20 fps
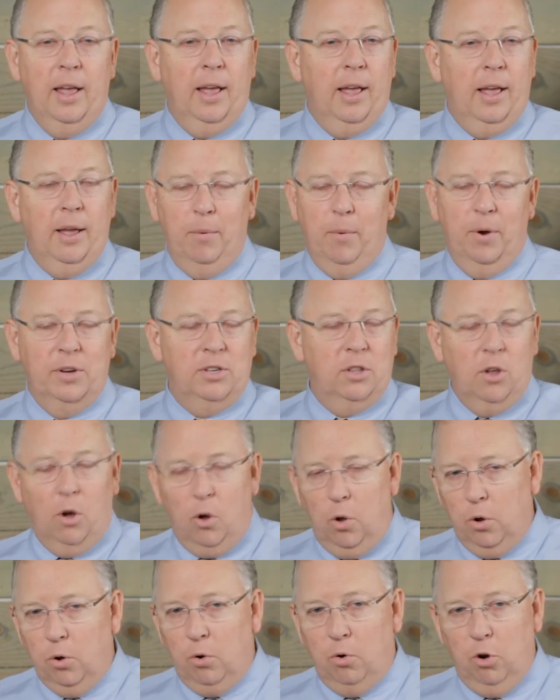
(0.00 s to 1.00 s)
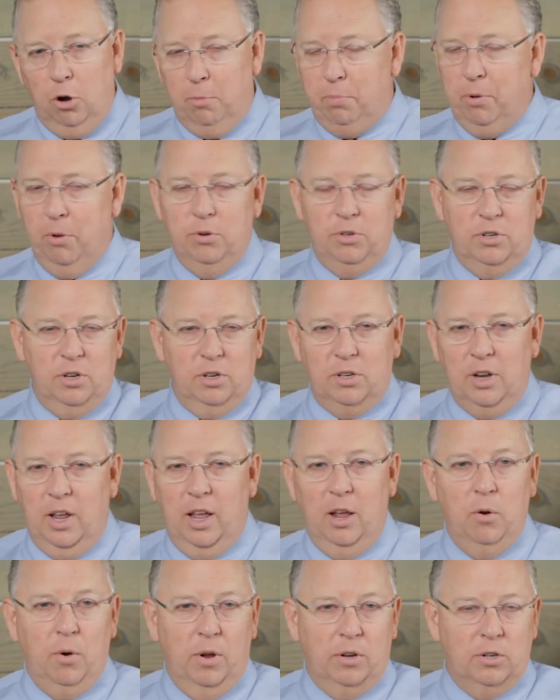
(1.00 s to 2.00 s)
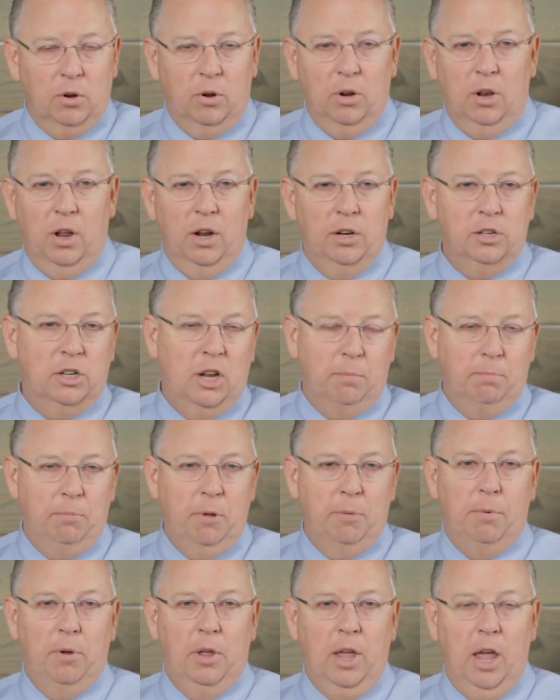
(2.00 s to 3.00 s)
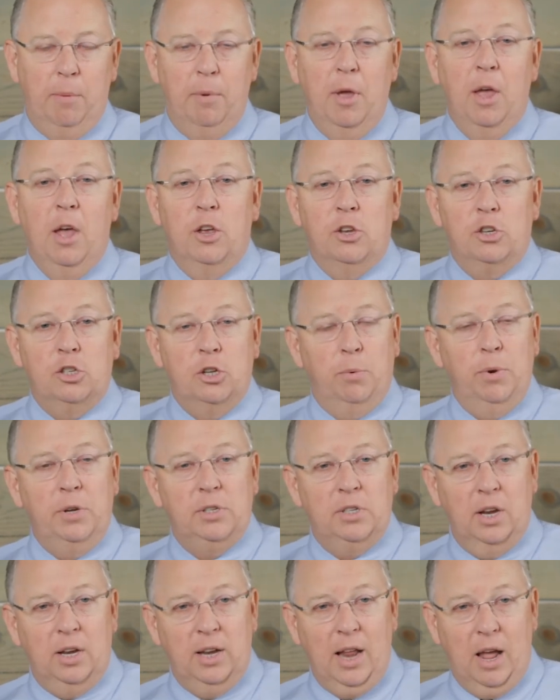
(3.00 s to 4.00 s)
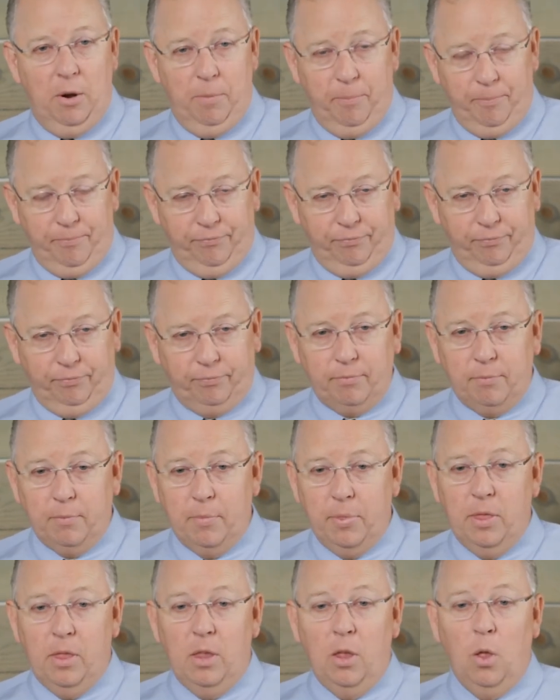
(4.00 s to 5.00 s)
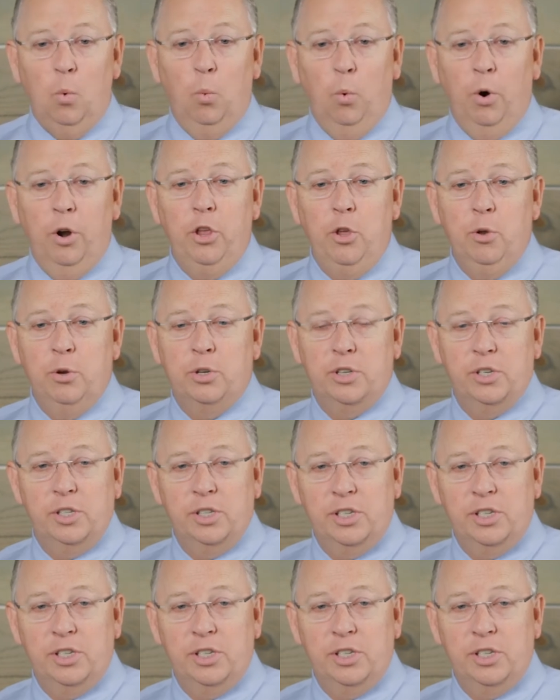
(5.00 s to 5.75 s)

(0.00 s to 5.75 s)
It wasn't the whole group. It was just hey, who wants to go to lunch? A couple people came. So we sit down. We're used to